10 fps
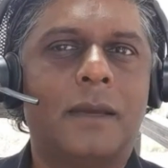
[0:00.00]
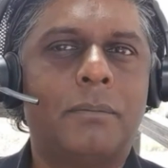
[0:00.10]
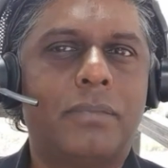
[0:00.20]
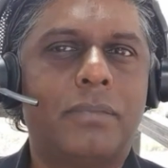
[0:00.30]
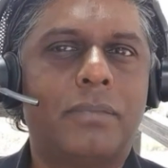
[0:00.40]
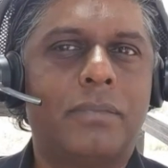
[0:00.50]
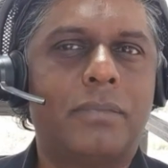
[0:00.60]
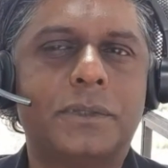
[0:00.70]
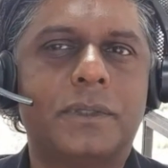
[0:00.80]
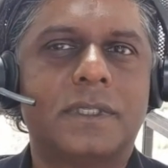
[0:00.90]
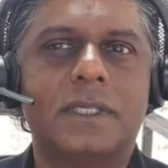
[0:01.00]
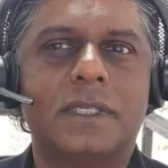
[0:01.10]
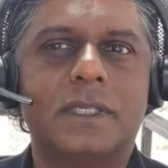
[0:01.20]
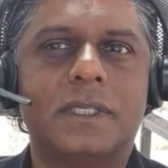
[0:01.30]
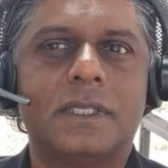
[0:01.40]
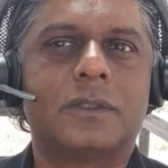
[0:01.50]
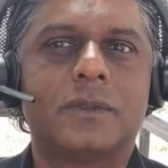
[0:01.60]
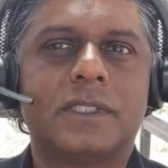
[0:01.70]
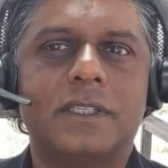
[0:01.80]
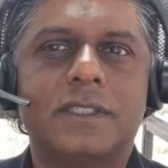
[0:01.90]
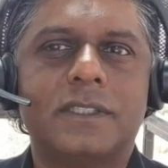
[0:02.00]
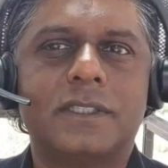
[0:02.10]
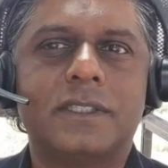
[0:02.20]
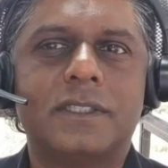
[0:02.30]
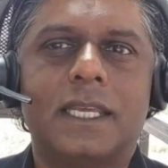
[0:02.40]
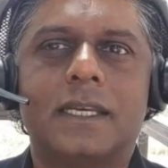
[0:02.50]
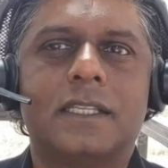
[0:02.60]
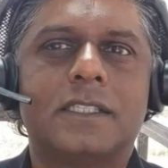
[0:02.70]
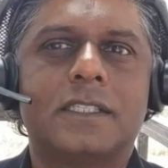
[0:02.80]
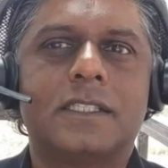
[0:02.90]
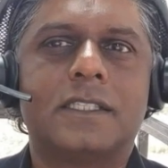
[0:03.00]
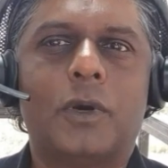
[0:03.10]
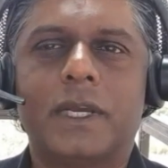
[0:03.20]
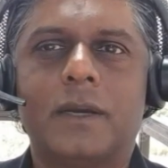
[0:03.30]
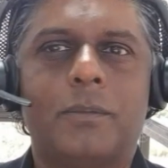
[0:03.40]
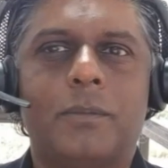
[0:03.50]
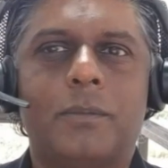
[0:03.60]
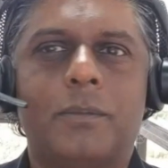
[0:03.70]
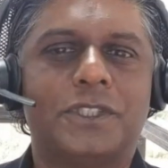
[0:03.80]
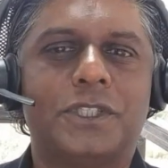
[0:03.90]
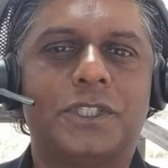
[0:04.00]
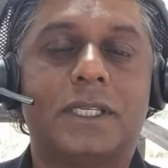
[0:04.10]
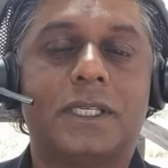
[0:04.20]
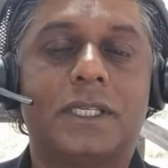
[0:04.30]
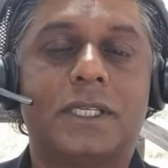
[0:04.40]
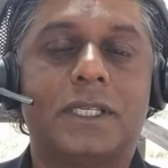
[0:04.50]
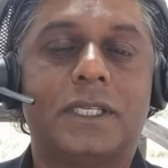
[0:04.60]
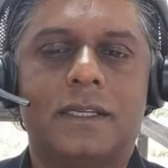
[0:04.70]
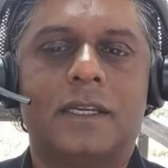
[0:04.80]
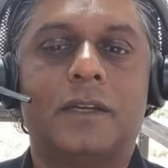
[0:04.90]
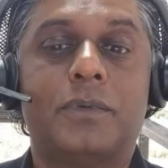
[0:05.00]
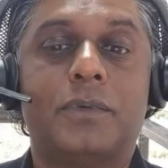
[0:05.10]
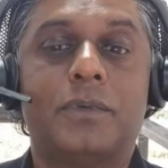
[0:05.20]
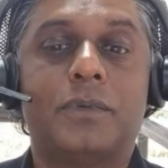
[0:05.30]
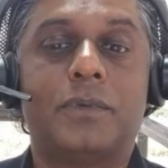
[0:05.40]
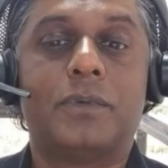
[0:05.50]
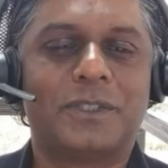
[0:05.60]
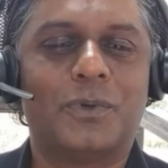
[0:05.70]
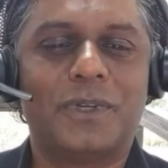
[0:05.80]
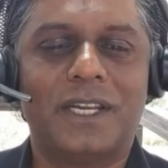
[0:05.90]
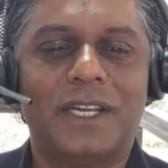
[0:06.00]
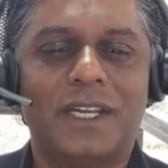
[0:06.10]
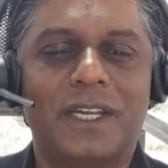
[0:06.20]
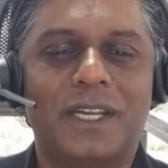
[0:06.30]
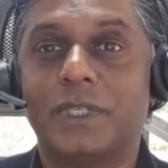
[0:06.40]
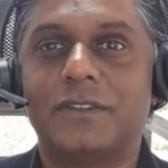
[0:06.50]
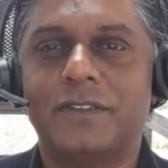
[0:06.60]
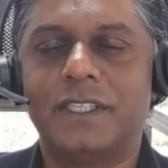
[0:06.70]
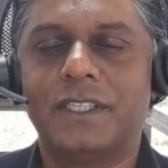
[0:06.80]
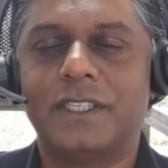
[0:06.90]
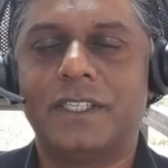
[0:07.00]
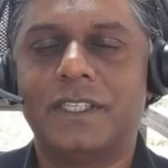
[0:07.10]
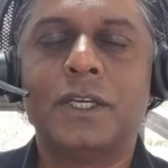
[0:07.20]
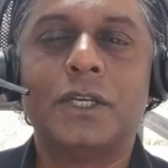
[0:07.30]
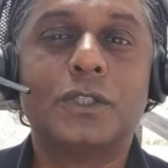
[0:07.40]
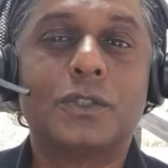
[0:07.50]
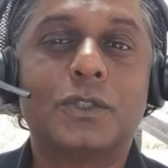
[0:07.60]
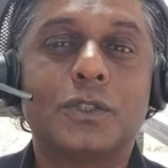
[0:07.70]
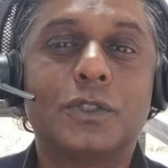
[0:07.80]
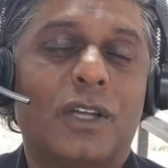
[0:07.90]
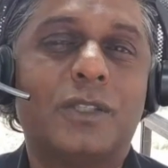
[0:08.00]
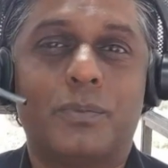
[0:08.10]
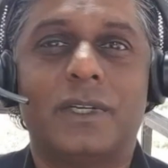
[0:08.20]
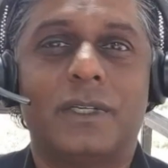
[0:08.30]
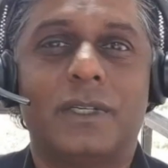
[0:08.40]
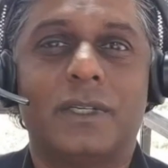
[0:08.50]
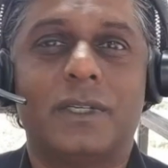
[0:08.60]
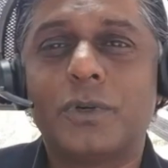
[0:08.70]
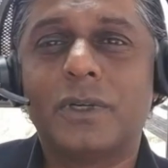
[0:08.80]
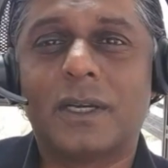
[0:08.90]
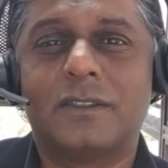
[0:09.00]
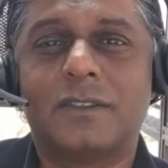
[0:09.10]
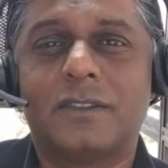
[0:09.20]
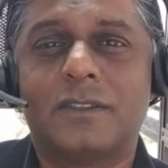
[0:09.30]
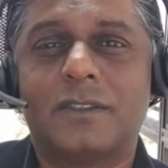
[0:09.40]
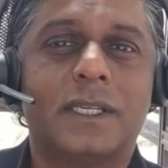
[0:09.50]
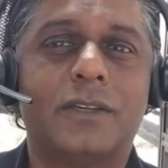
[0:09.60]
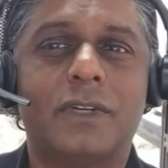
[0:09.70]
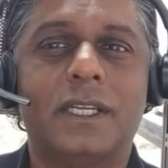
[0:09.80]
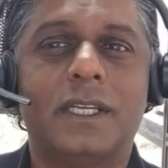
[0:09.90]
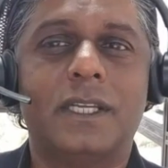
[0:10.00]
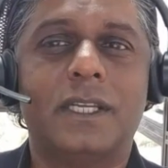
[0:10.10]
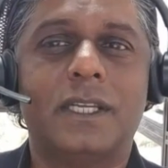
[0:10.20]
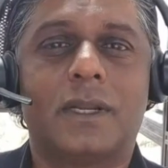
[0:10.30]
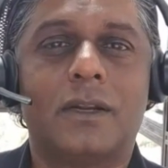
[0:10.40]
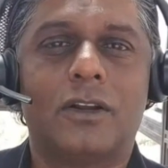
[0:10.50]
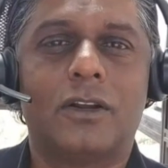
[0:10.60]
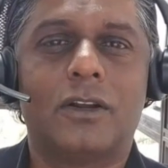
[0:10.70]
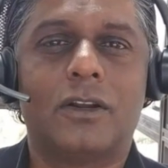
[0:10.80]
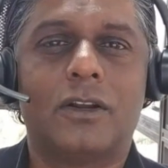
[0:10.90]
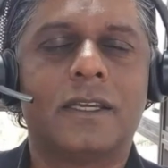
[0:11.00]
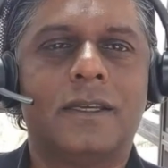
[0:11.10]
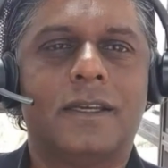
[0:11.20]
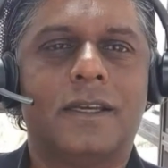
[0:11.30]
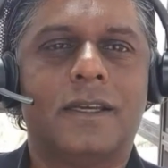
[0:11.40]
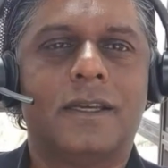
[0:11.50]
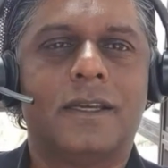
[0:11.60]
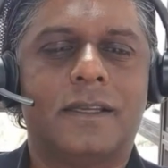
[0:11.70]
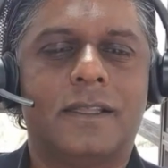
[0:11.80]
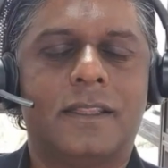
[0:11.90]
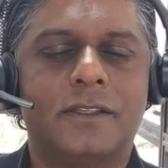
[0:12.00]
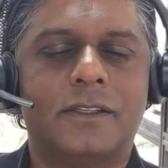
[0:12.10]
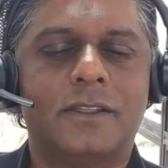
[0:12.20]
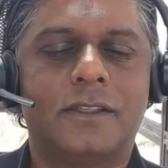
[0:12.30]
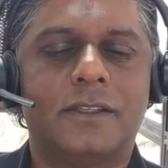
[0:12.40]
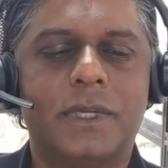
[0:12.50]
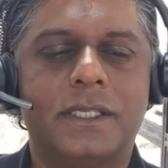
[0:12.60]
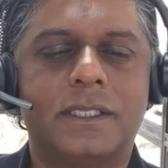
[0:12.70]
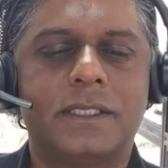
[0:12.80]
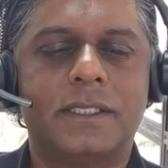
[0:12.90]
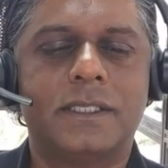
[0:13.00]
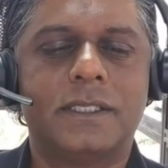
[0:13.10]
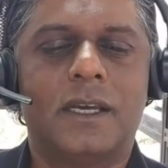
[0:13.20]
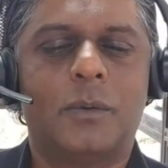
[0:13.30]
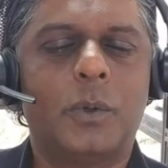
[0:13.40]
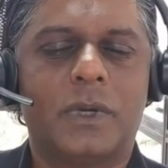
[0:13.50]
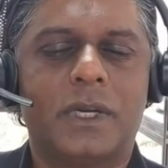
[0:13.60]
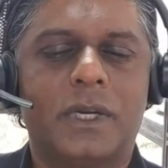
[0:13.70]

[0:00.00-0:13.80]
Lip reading: probably sure this individual doesn't see 16 ads popping up all over the sheet, and it removes that and it puts it into a much more clear, intuitive, easier way. So it's smarter print, it's more productive print, and it really is about unlocking those capabilities. We want to